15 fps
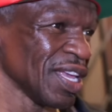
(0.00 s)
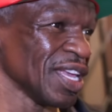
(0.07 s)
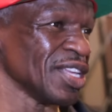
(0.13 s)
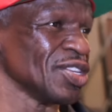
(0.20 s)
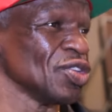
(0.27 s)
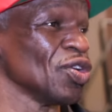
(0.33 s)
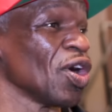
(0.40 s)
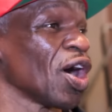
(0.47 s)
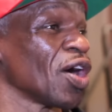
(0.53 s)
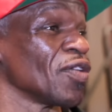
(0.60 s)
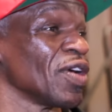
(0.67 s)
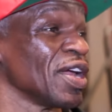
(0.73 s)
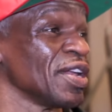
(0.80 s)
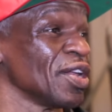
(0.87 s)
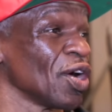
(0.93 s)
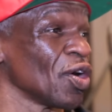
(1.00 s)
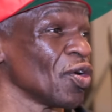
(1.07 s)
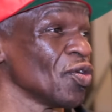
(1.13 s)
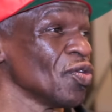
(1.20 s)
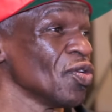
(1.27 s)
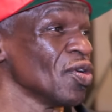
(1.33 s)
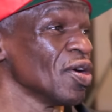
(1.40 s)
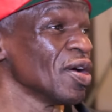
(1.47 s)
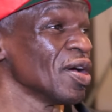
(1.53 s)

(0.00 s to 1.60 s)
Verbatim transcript: And you already know